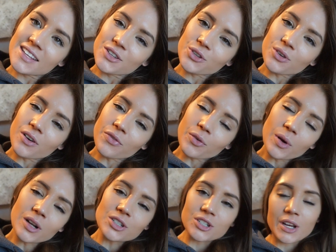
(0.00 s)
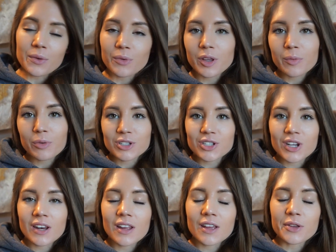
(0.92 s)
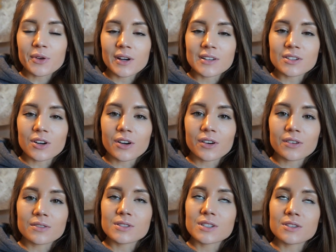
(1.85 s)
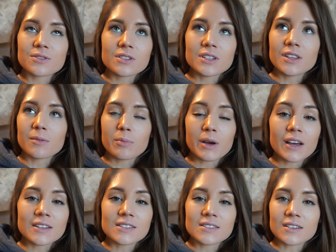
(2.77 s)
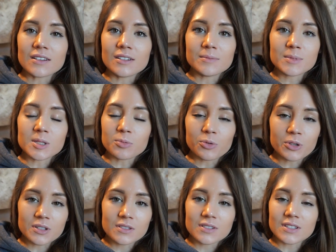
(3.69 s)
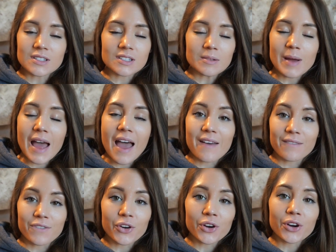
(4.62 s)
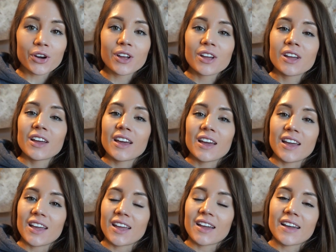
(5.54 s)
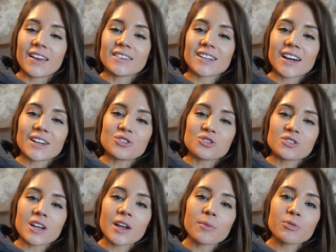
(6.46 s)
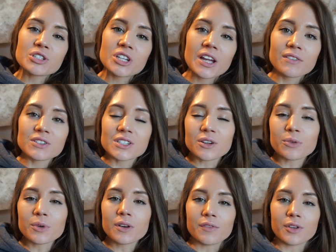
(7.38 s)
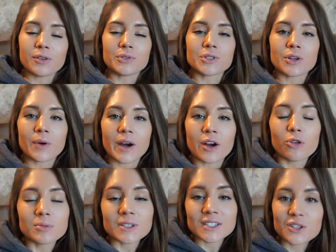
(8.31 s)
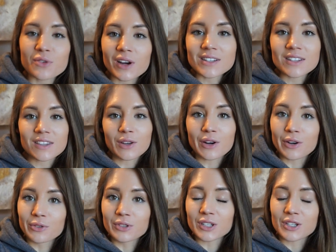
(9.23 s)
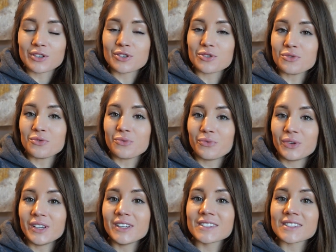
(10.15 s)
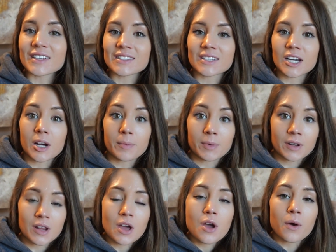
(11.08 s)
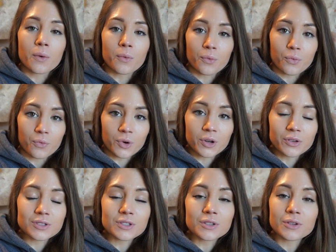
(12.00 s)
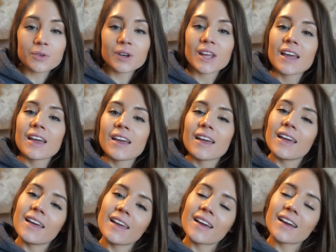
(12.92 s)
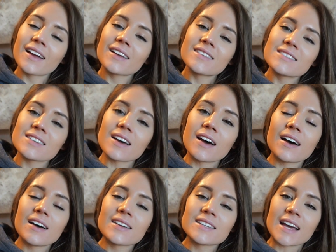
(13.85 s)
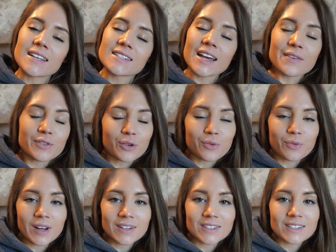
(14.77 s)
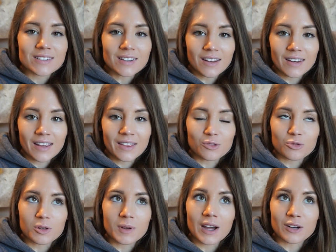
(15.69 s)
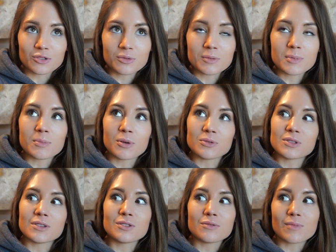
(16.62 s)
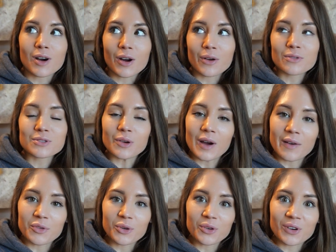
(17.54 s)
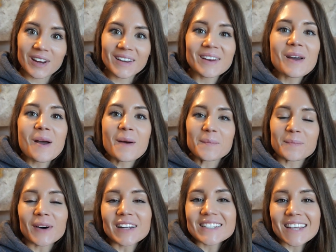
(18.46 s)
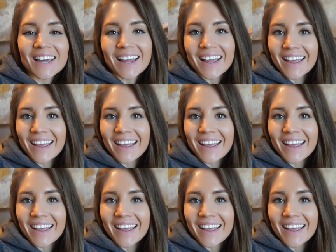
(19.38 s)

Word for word: Thank you all for watching. I really appreciate it. You guys are seriously the best um, support system ever. And I just, I appreciate every single one of you. So I hope to see you guys at the Arnold in two weeks. That's coming real soon. And uh, yes, have a great Sunday. This will actually be posted tomorrow. So have a great Monday.